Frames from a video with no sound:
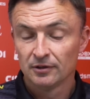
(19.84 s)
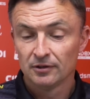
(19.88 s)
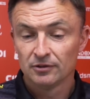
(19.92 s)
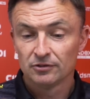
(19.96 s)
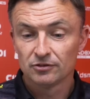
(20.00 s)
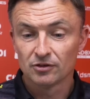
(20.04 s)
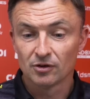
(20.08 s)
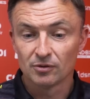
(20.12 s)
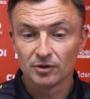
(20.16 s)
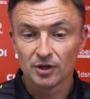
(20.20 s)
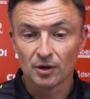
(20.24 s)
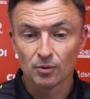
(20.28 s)

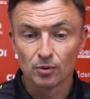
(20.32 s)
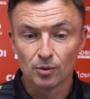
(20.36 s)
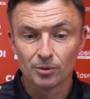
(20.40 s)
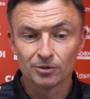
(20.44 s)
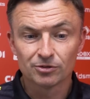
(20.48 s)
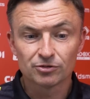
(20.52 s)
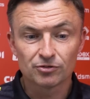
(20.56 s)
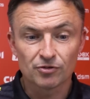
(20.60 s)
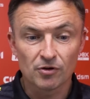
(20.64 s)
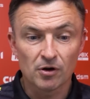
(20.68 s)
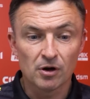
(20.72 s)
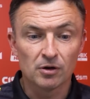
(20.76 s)
So, yeah, we
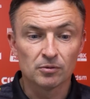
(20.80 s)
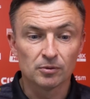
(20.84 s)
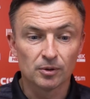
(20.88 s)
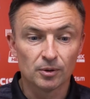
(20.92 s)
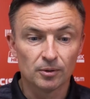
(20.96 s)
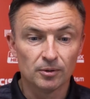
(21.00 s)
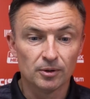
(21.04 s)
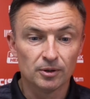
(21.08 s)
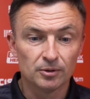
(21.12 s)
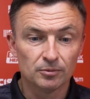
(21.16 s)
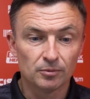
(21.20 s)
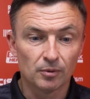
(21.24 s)
were strong.
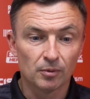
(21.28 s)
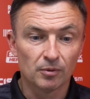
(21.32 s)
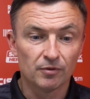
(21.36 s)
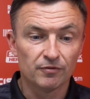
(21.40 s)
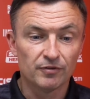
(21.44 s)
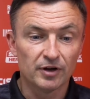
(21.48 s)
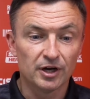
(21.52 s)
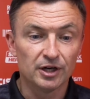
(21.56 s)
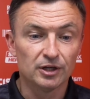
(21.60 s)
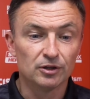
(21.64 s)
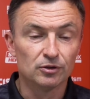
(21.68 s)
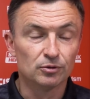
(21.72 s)
We were
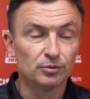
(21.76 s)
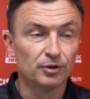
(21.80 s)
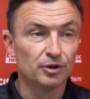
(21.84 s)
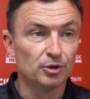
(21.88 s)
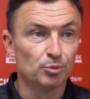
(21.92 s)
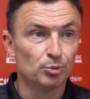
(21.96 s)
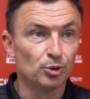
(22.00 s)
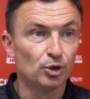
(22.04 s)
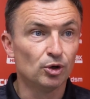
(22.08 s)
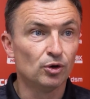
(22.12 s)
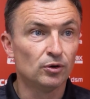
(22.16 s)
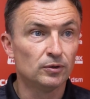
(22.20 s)
very good with
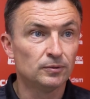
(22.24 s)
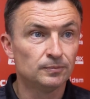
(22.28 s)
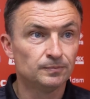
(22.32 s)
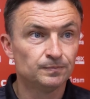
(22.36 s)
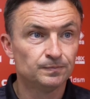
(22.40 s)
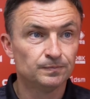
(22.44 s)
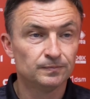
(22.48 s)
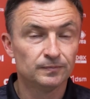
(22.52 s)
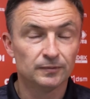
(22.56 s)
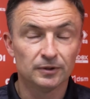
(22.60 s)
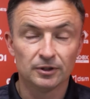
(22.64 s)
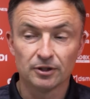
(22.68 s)
the ball
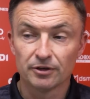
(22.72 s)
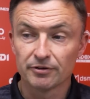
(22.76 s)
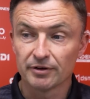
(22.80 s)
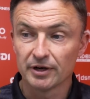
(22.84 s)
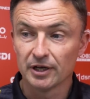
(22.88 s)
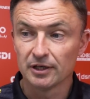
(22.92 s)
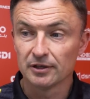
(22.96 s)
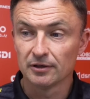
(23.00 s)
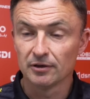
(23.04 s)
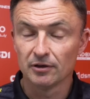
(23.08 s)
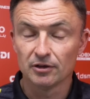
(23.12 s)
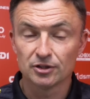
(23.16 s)
and
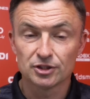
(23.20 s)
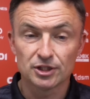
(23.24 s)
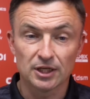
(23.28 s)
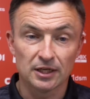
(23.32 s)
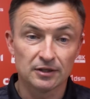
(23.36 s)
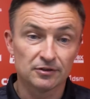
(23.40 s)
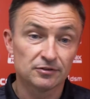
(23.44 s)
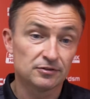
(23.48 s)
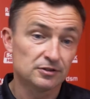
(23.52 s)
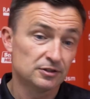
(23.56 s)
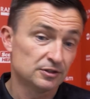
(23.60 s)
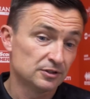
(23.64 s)
created a lot of
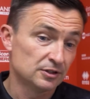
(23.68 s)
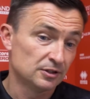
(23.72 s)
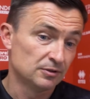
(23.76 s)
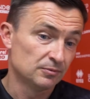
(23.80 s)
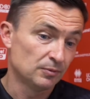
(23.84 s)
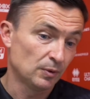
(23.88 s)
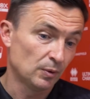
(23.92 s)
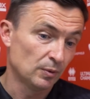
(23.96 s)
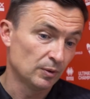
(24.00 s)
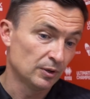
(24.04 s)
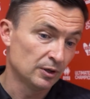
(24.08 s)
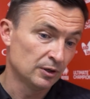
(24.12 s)
chances,
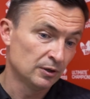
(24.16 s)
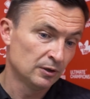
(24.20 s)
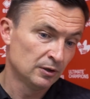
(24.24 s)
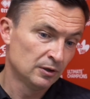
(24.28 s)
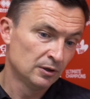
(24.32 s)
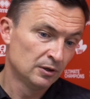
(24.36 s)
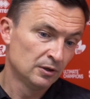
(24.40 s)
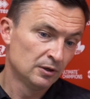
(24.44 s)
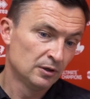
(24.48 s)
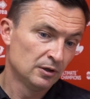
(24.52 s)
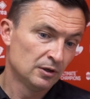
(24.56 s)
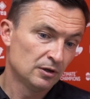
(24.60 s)
and we were
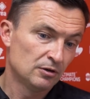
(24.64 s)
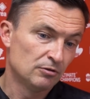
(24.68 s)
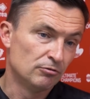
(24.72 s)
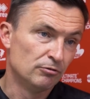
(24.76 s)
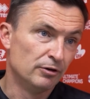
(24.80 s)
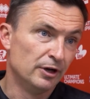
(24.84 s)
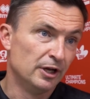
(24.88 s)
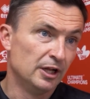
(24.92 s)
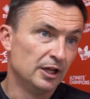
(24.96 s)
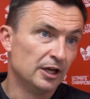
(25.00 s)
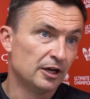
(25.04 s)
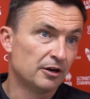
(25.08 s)

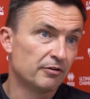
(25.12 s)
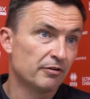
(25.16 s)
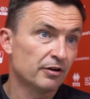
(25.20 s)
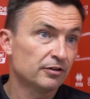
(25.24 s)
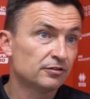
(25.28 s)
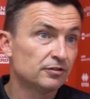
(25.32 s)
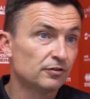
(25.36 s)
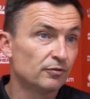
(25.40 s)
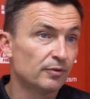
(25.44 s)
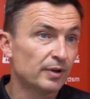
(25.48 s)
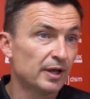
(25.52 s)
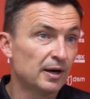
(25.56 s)
really
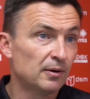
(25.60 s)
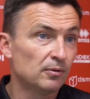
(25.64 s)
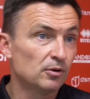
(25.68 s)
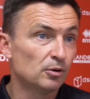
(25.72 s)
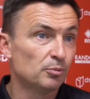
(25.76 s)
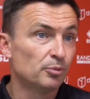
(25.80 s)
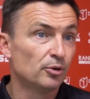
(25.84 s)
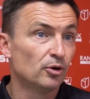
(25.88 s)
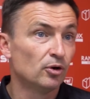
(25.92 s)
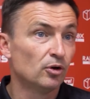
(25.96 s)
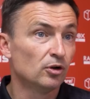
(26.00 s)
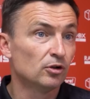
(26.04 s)
aggressive without
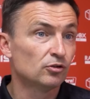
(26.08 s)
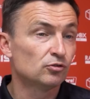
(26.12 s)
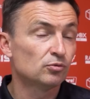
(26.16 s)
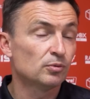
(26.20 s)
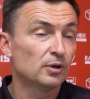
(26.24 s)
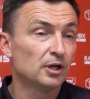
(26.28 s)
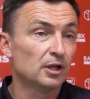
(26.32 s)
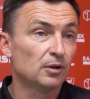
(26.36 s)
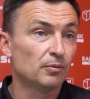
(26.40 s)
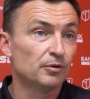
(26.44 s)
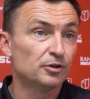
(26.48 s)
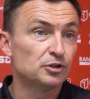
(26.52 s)
the ball as
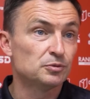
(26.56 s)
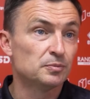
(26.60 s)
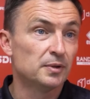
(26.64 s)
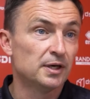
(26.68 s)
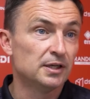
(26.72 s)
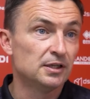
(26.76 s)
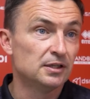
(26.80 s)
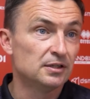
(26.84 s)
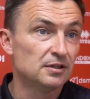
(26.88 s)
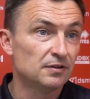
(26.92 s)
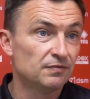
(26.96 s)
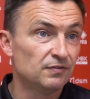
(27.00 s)
well, which
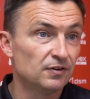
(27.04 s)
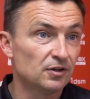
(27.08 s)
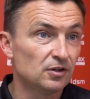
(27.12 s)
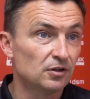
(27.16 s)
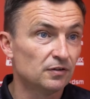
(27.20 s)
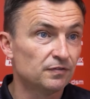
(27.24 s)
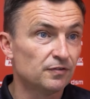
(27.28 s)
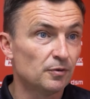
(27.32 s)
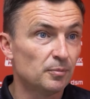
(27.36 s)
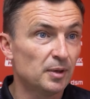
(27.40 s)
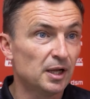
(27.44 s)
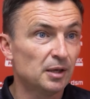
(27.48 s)
made it
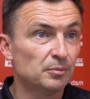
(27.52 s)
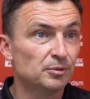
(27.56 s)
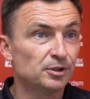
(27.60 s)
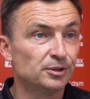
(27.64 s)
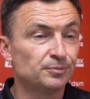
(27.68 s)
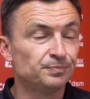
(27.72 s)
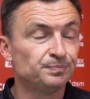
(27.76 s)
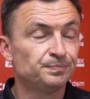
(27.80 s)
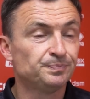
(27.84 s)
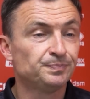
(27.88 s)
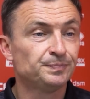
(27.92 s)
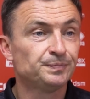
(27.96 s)
difficult for
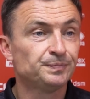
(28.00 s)
Blackburn.